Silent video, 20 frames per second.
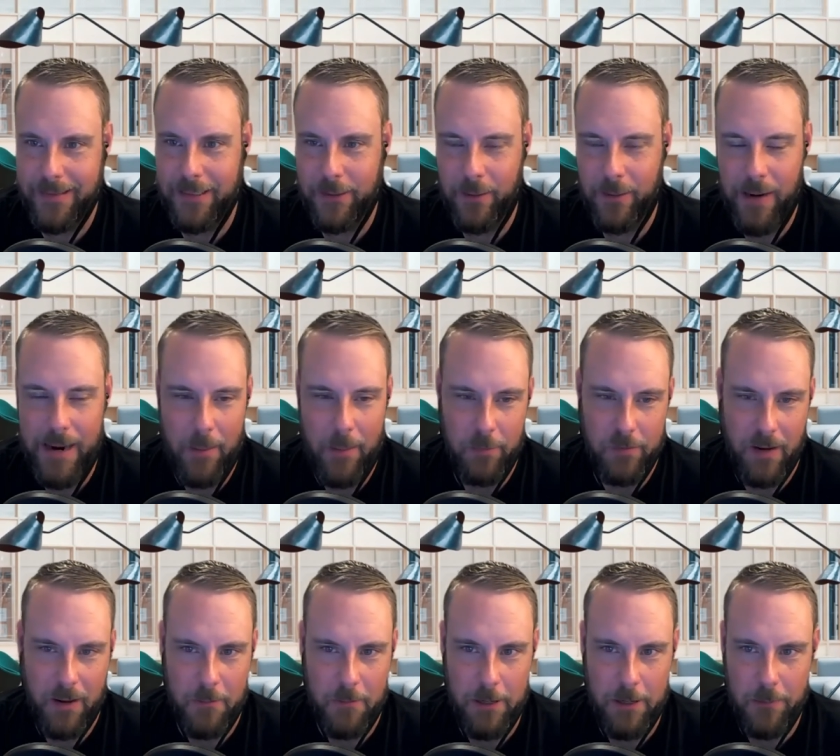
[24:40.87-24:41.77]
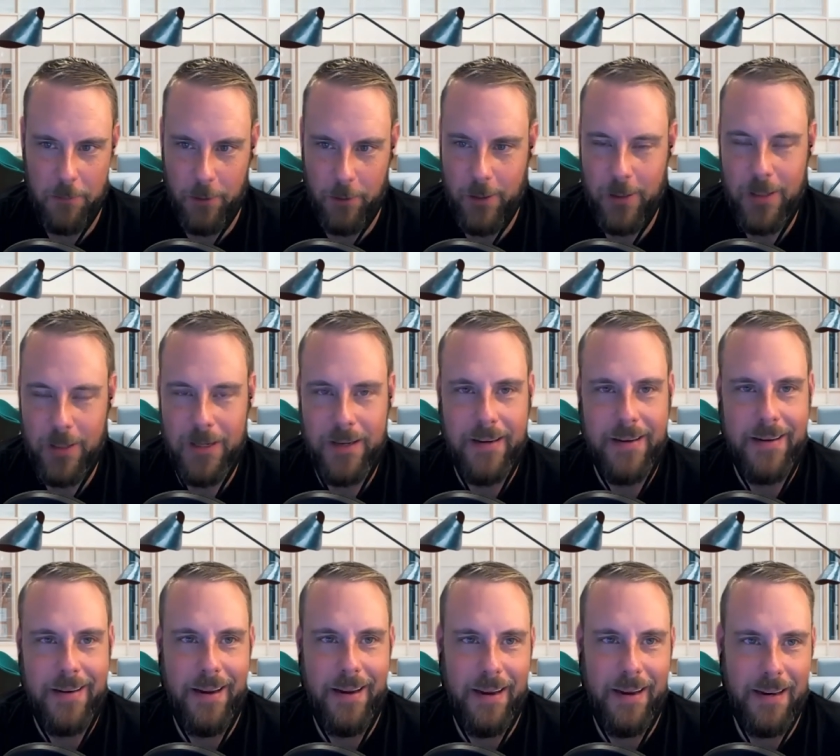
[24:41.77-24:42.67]
you know, Amazon people,
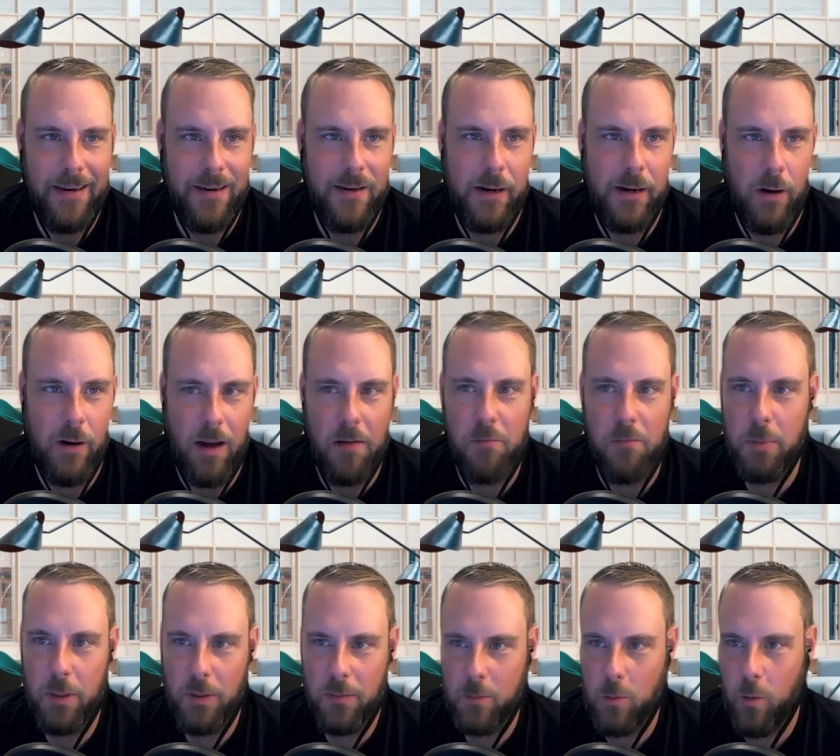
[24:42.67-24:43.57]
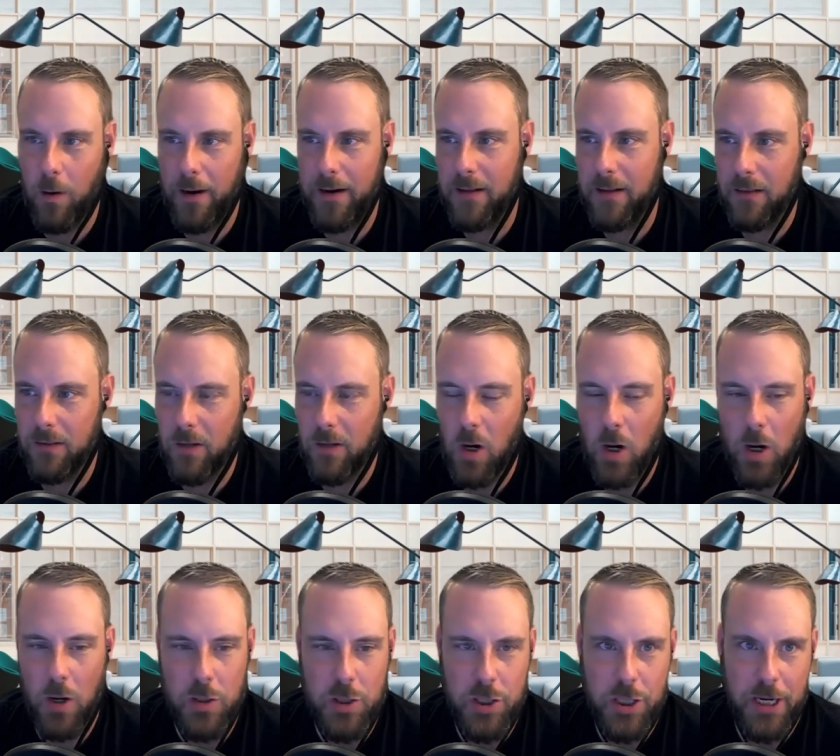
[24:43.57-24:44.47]
and you know, I've built quite a
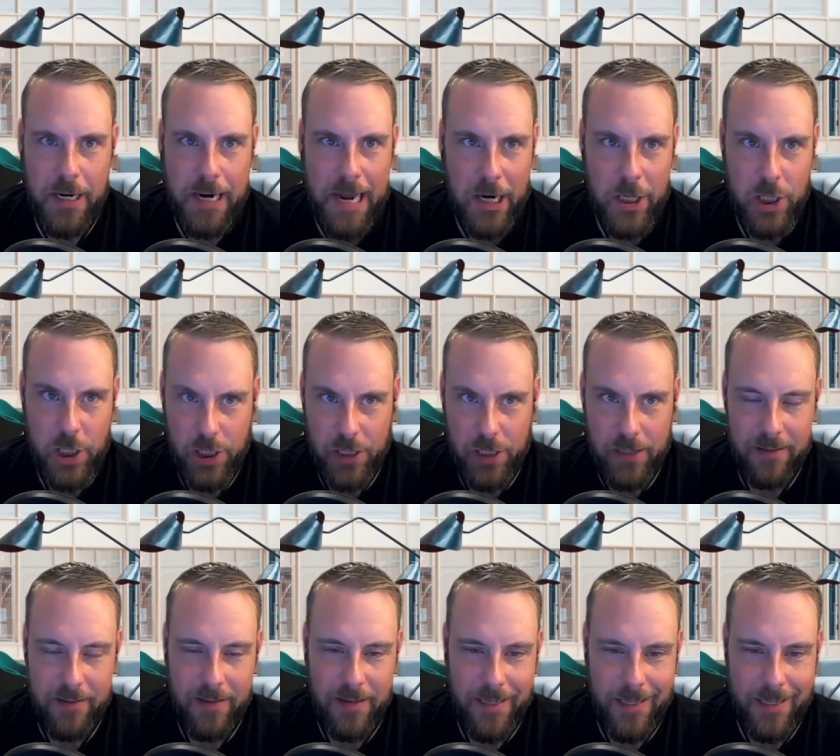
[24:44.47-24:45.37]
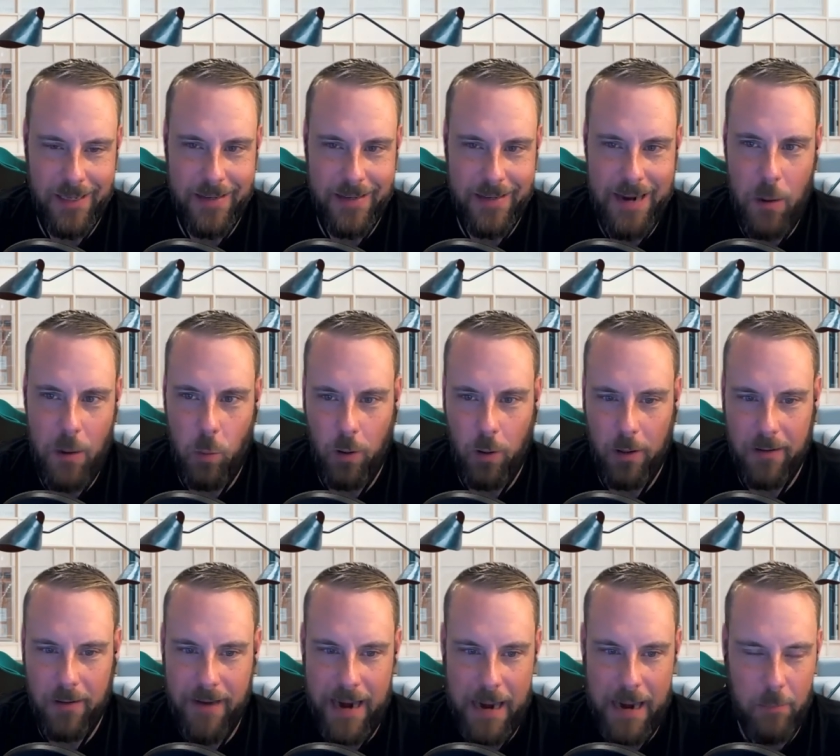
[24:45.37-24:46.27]
large connection uh, network
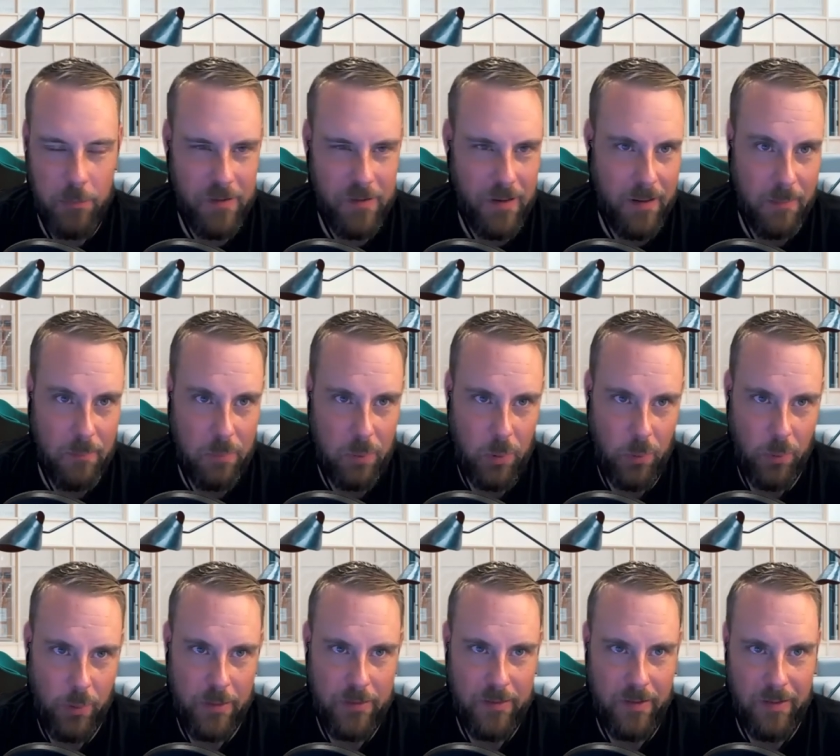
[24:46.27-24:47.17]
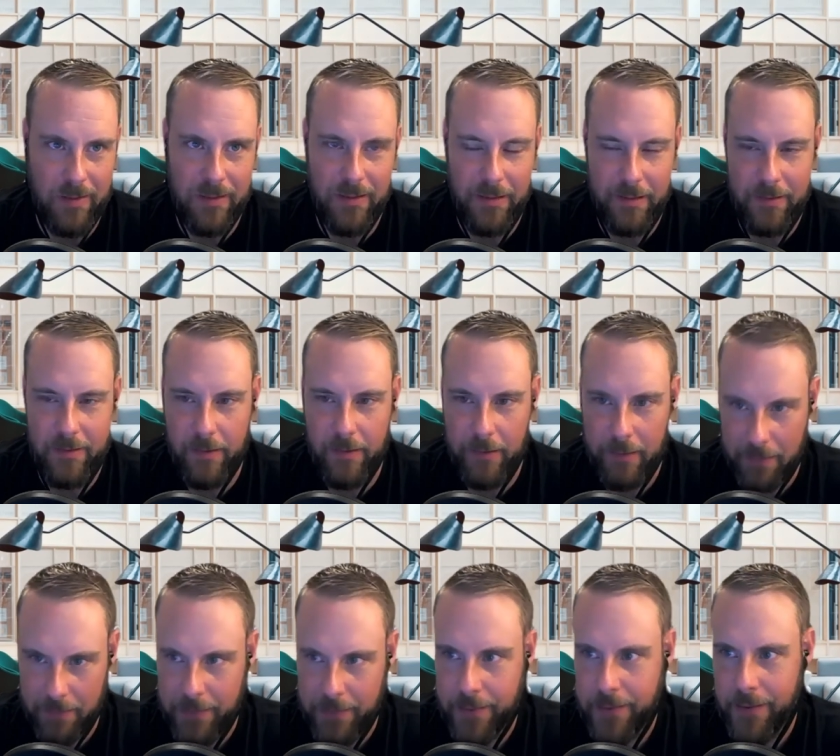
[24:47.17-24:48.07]
of Amazon employees on
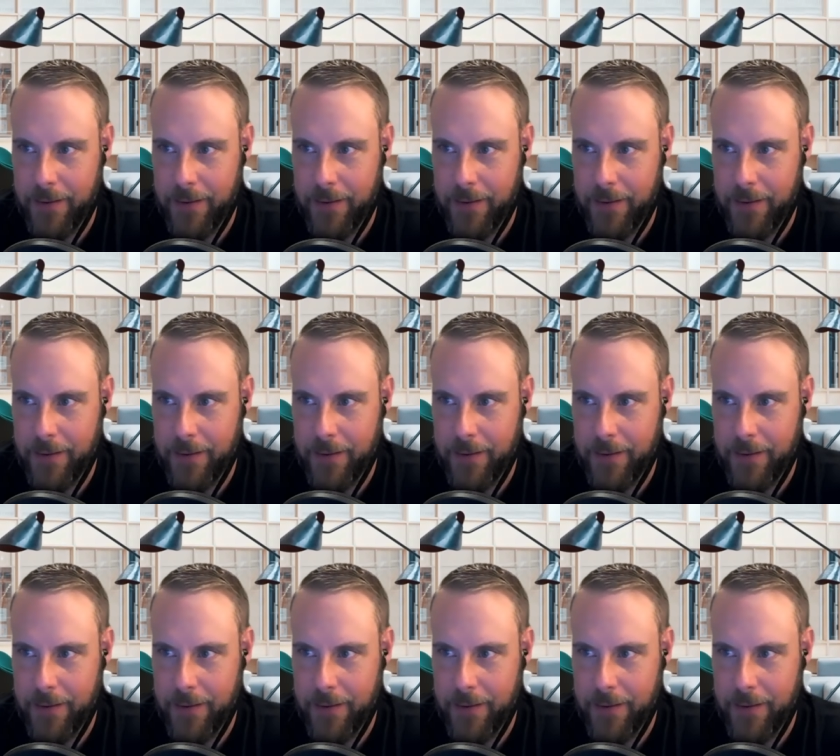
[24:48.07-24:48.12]
LinkedIn,